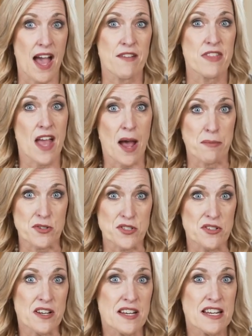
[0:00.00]
I have the
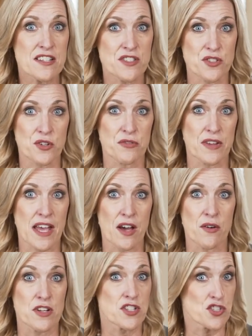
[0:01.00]
opportunity to serve
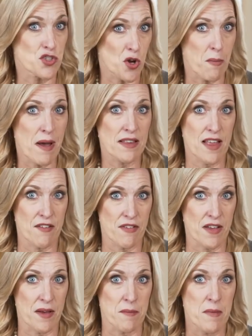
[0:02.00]
Leo and to show my
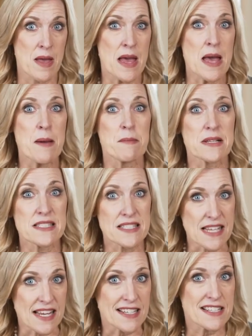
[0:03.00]
love him, but
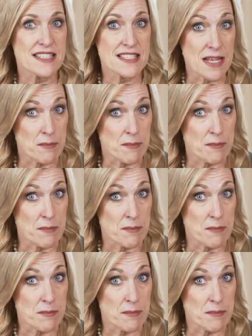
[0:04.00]
Satan is